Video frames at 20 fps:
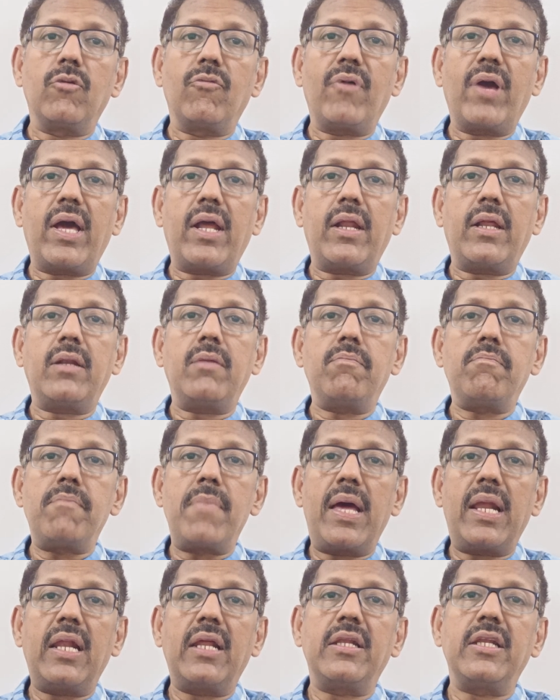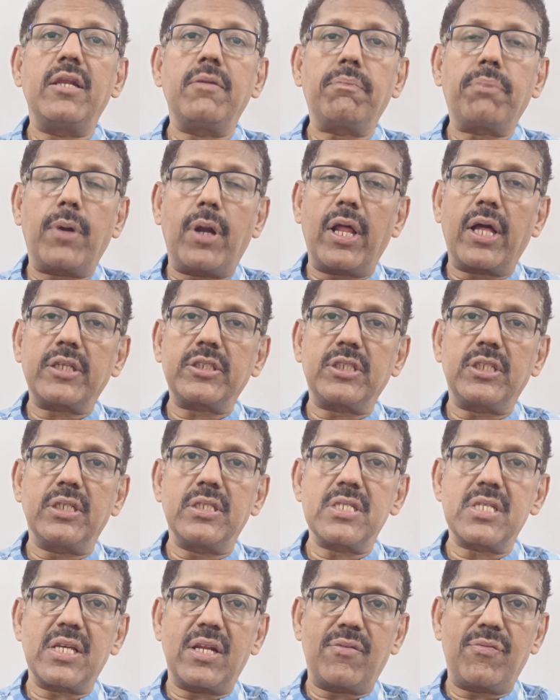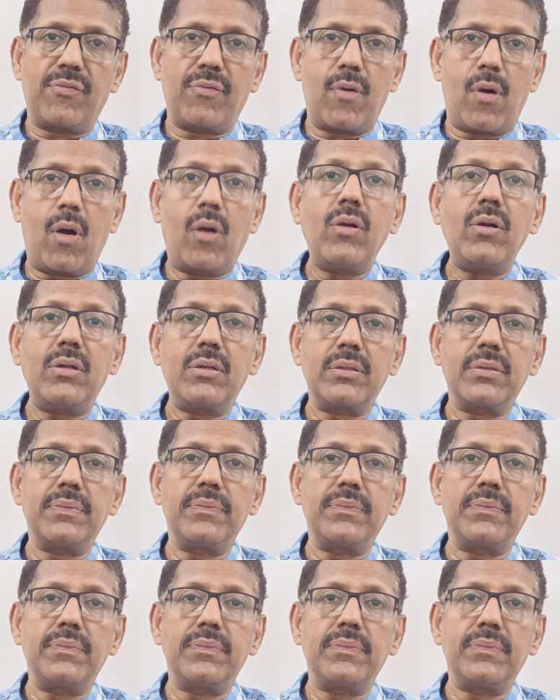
wherein melanin production is at fault,